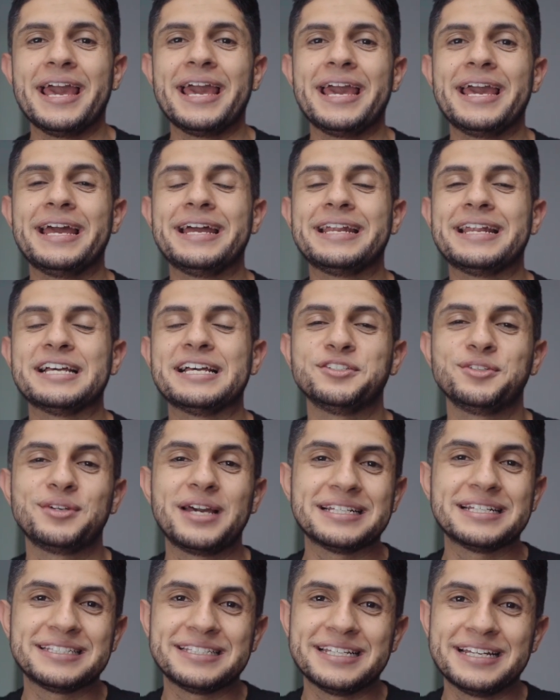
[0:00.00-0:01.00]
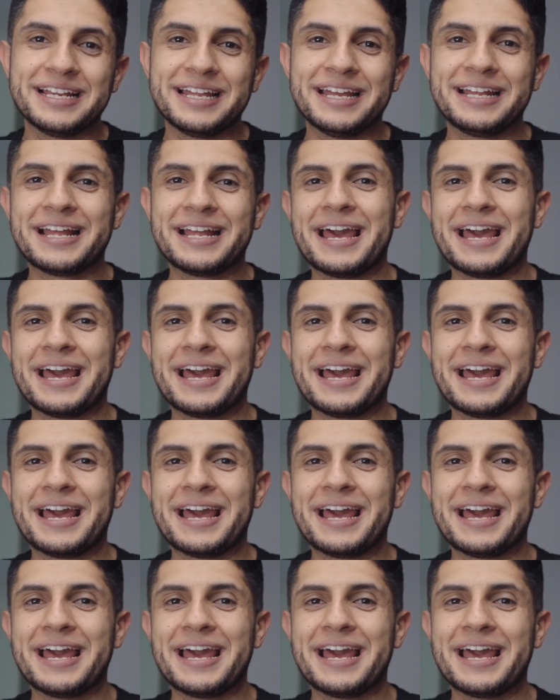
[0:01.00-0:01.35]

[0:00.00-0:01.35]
And as you guessed it, it